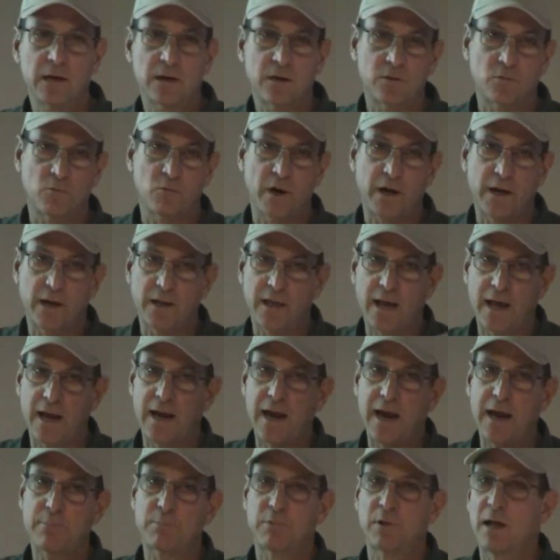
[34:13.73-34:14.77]
of the weight of that
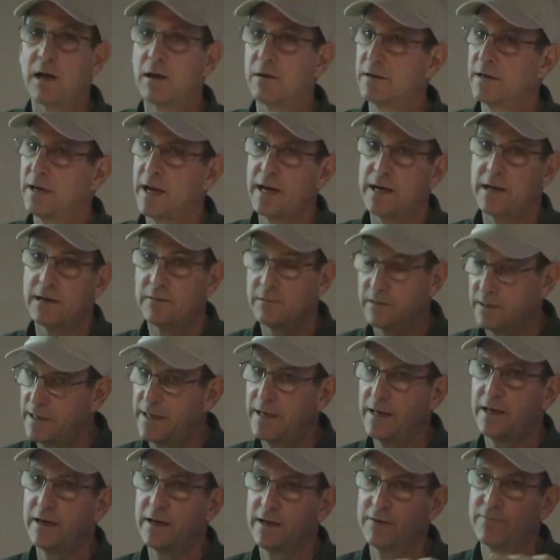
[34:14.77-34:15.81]
apple out in any,
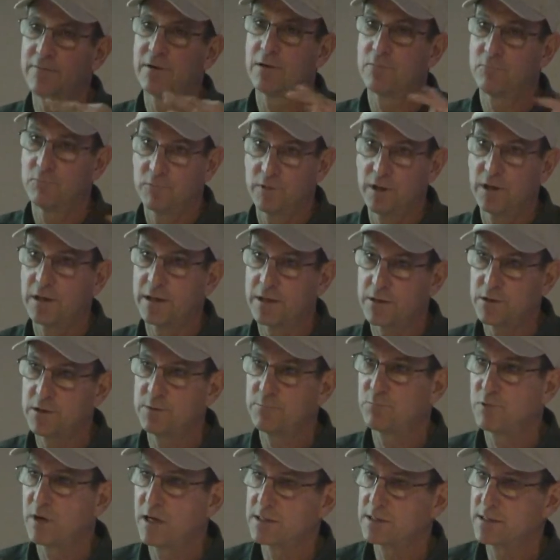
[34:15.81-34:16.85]
even a really
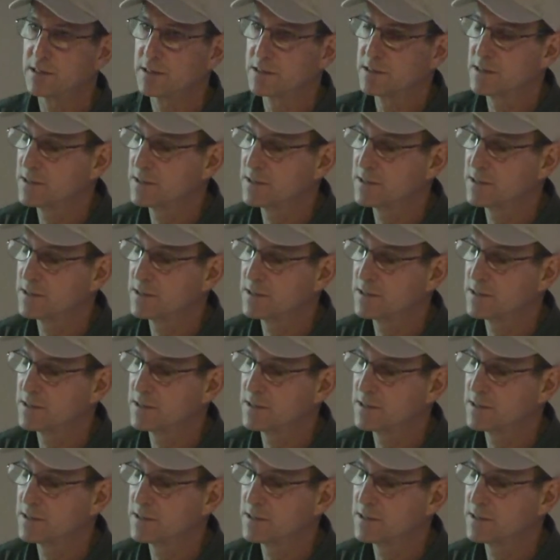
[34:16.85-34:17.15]
good pressing